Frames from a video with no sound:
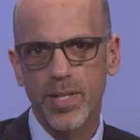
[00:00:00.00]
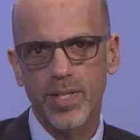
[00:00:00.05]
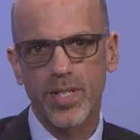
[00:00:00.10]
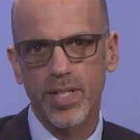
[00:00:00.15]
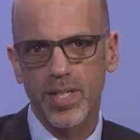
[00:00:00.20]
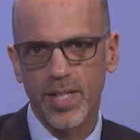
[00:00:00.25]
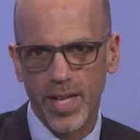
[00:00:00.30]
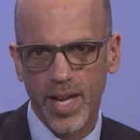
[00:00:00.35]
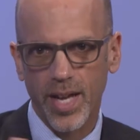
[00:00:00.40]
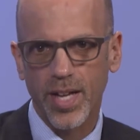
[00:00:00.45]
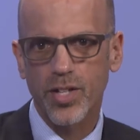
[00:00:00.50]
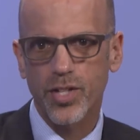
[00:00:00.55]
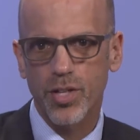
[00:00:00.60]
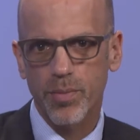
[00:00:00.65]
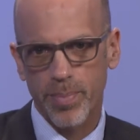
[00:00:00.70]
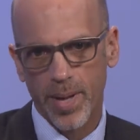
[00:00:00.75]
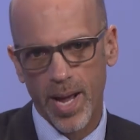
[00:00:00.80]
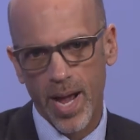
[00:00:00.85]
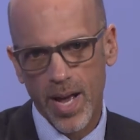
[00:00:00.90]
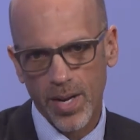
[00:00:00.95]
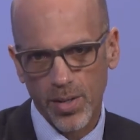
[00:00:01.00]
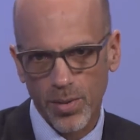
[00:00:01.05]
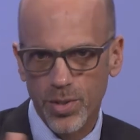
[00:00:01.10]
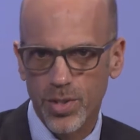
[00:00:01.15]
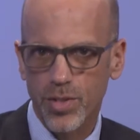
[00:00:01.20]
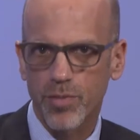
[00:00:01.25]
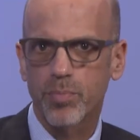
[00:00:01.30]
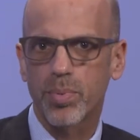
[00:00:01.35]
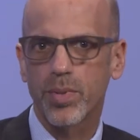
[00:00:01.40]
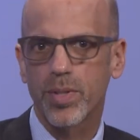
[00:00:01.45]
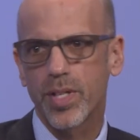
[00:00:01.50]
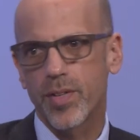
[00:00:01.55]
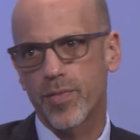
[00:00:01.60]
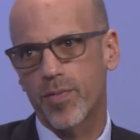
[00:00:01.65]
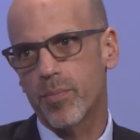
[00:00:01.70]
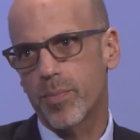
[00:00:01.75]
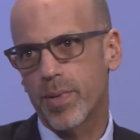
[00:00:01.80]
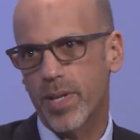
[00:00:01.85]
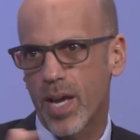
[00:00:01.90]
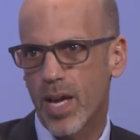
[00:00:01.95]
to engage in patterns of belief
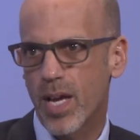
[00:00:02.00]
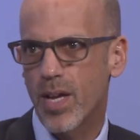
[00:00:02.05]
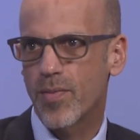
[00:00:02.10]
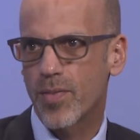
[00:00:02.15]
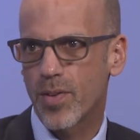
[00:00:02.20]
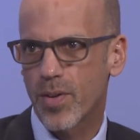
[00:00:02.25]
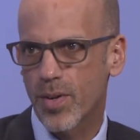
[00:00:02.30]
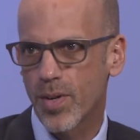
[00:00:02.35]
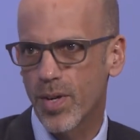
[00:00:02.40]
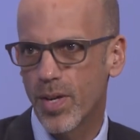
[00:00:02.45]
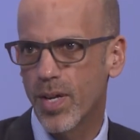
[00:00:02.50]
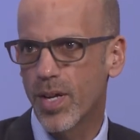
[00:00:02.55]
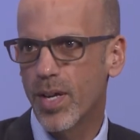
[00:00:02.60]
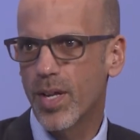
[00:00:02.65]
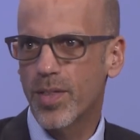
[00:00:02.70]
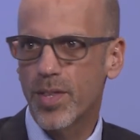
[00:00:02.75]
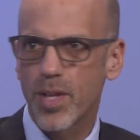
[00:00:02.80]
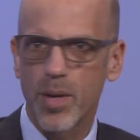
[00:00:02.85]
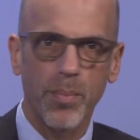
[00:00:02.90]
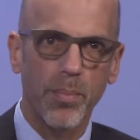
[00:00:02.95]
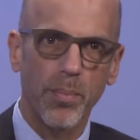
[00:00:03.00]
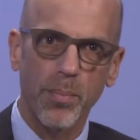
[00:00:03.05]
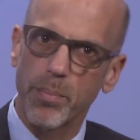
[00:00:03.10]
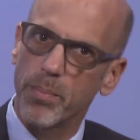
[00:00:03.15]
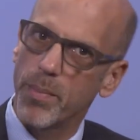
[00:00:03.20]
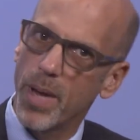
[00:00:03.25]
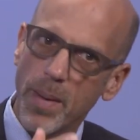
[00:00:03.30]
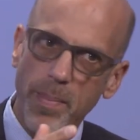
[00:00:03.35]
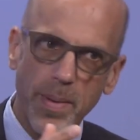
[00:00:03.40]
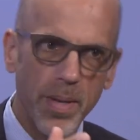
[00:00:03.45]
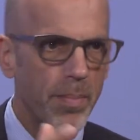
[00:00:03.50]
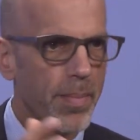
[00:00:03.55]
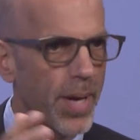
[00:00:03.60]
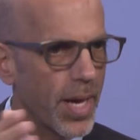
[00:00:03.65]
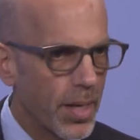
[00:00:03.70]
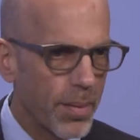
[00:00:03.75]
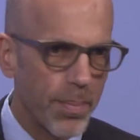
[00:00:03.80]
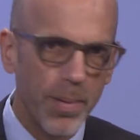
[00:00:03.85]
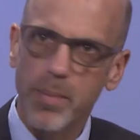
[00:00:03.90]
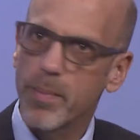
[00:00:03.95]
and behavior that maybe
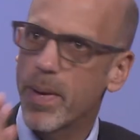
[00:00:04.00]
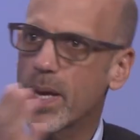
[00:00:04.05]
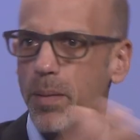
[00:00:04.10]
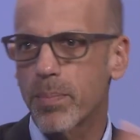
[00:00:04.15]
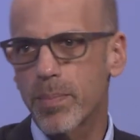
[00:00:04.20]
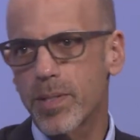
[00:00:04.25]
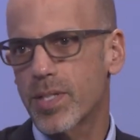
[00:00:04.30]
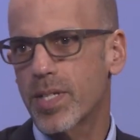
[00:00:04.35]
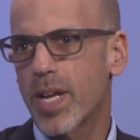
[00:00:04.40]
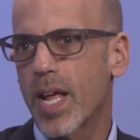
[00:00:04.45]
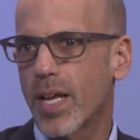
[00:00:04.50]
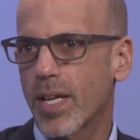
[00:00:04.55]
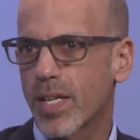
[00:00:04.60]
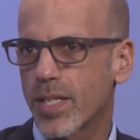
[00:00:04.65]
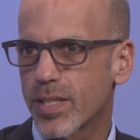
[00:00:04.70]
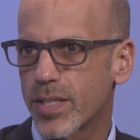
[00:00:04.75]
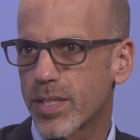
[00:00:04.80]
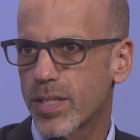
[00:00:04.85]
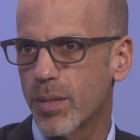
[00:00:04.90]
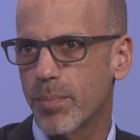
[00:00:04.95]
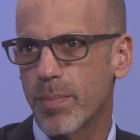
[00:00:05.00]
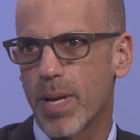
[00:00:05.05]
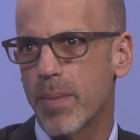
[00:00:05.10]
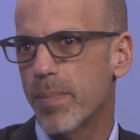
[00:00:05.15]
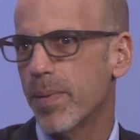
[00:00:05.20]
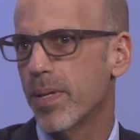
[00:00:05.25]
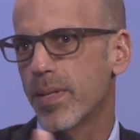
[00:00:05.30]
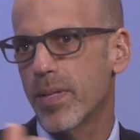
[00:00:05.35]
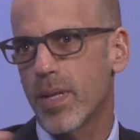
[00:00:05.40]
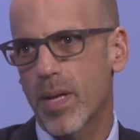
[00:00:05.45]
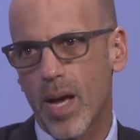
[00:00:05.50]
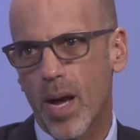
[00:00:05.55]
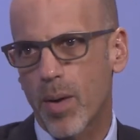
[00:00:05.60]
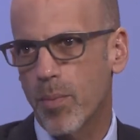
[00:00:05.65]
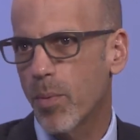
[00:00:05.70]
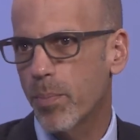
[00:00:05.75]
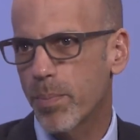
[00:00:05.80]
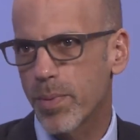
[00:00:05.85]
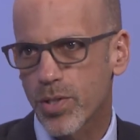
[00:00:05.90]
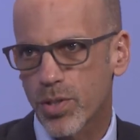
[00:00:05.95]
make me make mistakes, that maybe I
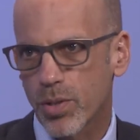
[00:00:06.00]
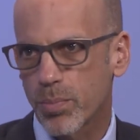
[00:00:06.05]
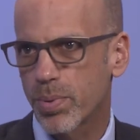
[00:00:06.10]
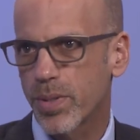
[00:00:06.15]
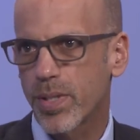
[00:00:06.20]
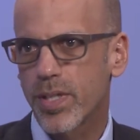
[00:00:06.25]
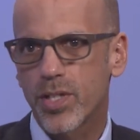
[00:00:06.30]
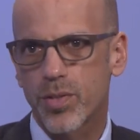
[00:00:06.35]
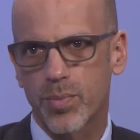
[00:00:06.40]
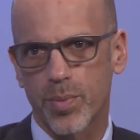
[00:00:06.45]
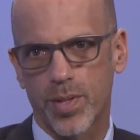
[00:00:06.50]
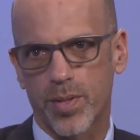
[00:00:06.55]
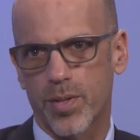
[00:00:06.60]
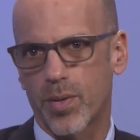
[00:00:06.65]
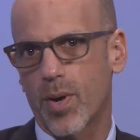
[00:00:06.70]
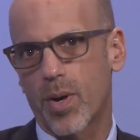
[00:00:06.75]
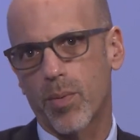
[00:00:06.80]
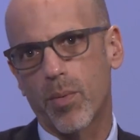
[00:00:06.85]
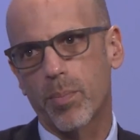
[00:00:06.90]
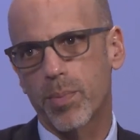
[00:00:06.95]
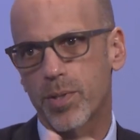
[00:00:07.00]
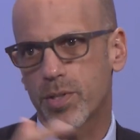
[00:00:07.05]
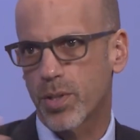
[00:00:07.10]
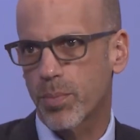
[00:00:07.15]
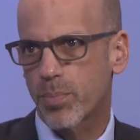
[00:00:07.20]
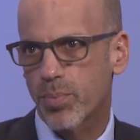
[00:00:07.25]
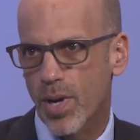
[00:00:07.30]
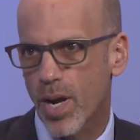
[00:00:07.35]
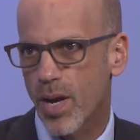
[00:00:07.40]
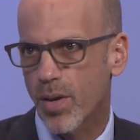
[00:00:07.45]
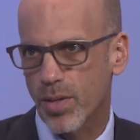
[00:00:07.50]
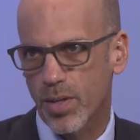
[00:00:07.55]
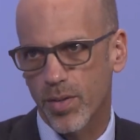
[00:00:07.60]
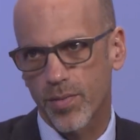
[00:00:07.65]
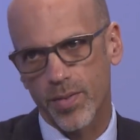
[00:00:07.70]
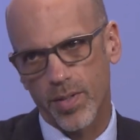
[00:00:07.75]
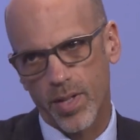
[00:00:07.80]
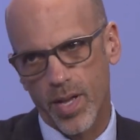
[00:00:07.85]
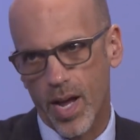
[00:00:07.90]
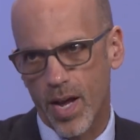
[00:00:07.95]
won't be so pleased with or I won't be so proud
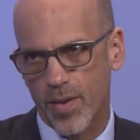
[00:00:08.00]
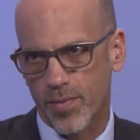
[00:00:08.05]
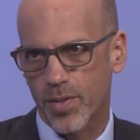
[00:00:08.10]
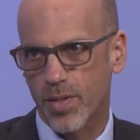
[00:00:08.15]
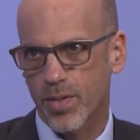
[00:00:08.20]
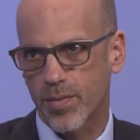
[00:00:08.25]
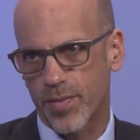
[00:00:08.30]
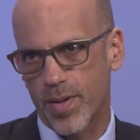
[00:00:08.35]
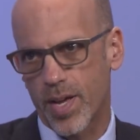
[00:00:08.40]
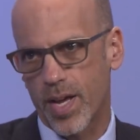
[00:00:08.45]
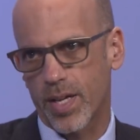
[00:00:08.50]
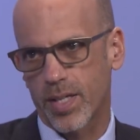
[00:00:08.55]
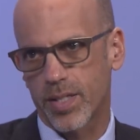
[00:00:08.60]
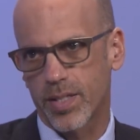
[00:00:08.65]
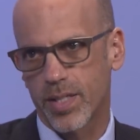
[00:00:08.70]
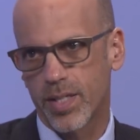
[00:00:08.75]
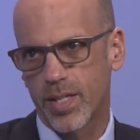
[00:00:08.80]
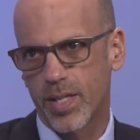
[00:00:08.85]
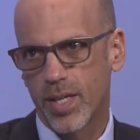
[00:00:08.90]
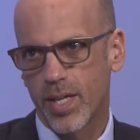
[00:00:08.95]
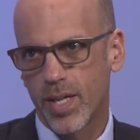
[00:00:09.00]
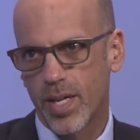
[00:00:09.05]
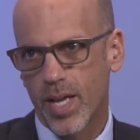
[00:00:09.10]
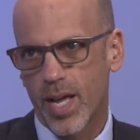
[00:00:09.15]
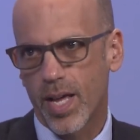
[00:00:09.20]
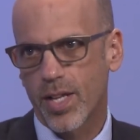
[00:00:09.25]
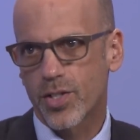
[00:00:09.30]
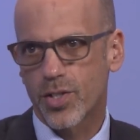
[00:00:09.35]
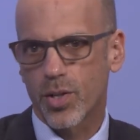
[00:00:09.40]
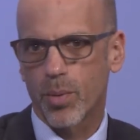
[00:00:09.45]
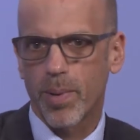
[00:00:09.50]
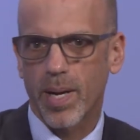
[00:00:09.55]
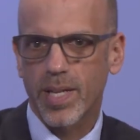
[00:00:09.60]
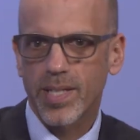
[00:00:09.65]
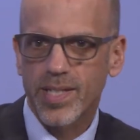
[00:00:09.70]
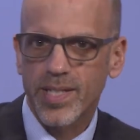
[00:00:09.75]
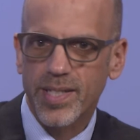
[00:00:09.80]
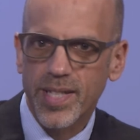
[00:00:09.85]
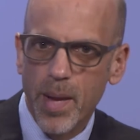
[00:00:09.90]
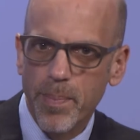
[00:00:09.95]
of it after the fact. And so by
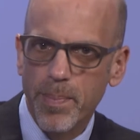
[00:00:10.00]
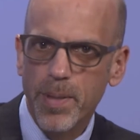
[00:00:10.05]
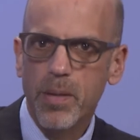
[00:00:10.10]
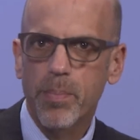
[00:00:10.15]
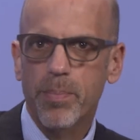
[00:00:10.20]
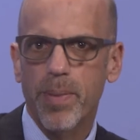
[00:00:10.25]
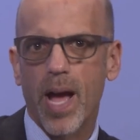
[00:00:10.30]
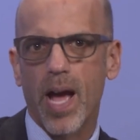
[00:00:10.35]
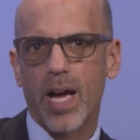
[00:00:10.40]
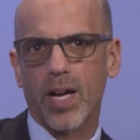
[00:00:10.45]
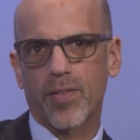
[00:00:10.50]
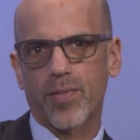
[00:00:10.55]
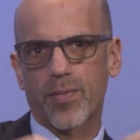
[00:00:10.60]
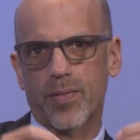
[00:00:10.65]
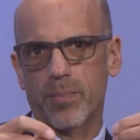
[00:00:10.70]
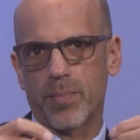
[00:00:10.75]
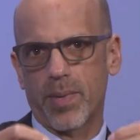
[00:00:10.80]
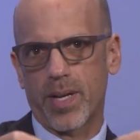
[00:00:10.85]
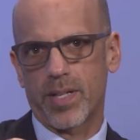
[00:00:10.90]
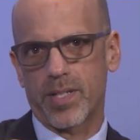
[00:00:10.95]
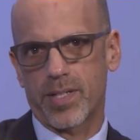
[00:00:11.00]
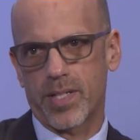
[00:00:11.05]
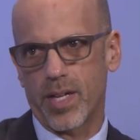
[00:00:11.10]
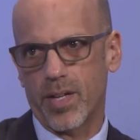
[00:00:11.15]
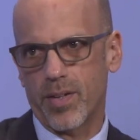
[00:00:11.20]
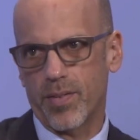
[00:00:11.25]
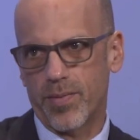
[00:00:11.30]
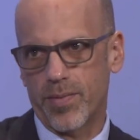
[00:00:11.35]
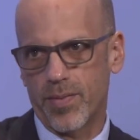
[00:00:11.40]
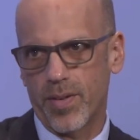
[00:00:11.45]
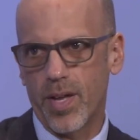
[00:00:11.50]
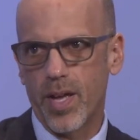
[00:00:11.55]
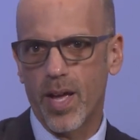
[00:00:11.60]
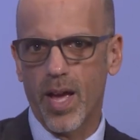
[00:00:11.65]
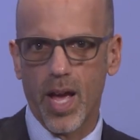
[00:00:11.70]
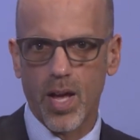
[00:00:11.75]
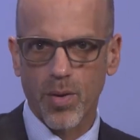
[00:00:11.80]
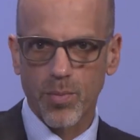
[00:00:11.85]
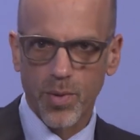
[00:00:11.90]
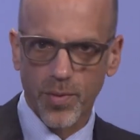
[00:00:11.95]
stepping back from myself
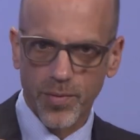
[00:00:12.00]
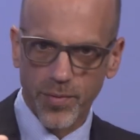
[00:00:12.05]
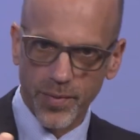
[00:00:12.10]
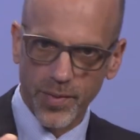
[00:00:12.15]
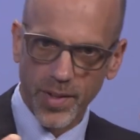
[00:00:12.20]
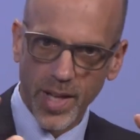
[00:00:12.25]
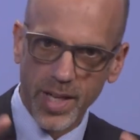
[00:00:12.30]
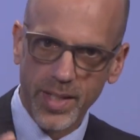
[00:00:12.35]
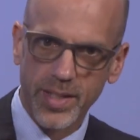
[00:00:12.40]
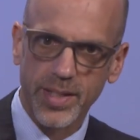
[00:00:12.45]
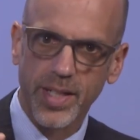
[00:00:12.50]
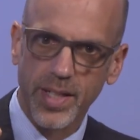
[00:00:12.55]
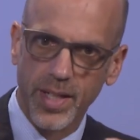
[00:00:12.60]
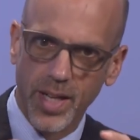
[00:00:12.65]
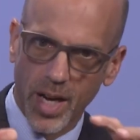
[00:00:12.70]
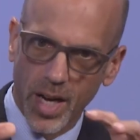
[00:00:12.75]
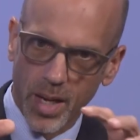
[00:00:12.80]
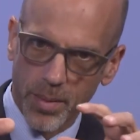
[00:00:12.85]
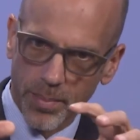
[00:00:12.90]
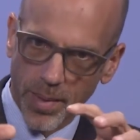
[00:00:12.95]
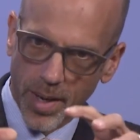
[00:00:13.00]
and reflecting on